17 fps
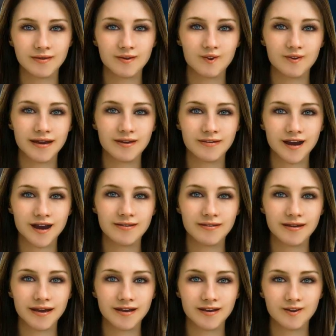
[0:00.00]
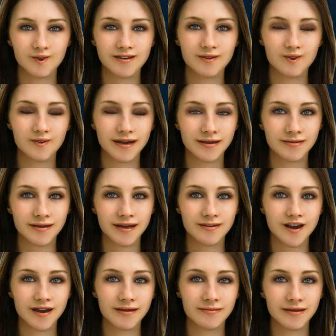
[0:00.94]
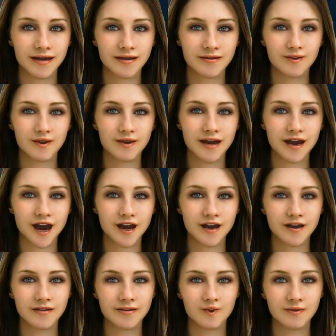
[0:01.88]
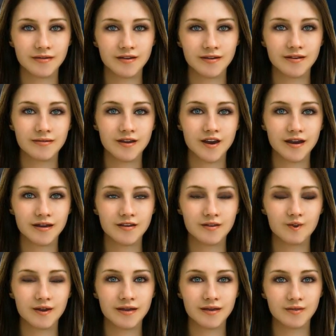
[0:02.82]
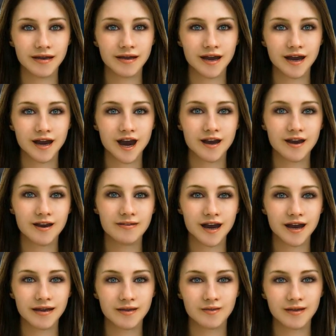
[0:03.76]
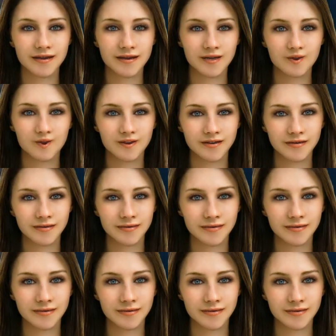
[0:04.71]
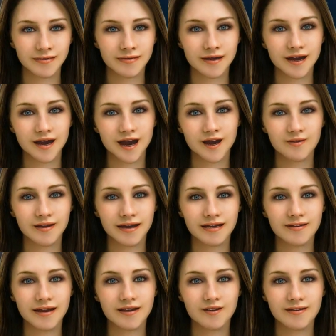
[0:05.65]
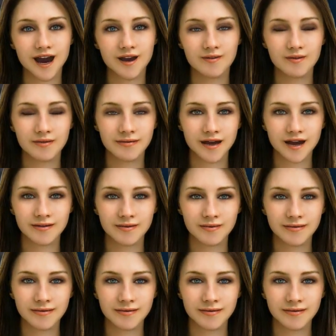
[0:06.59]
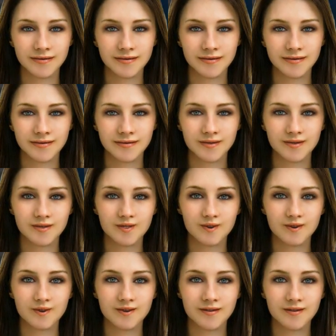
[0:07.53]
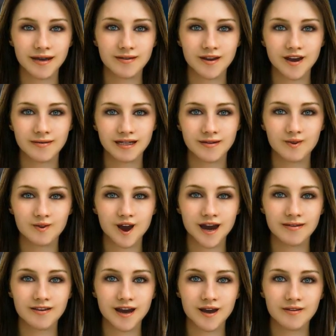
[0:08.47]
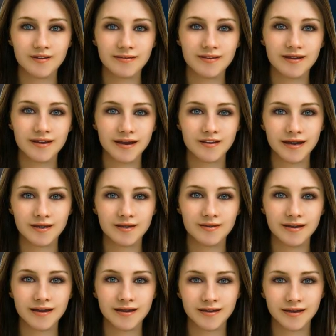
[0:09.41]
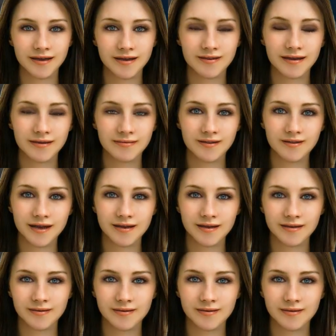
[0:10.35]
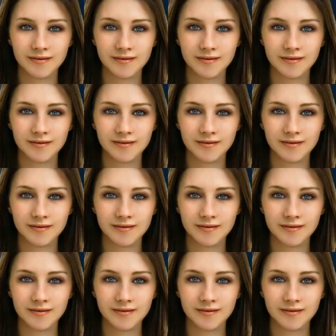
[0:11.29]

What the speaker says: During cold weather or periods of heightened activity, more food is required to maintain a normal body temperature. Water is much more important. 2 to 3 cups of water are required each day to stay healthy.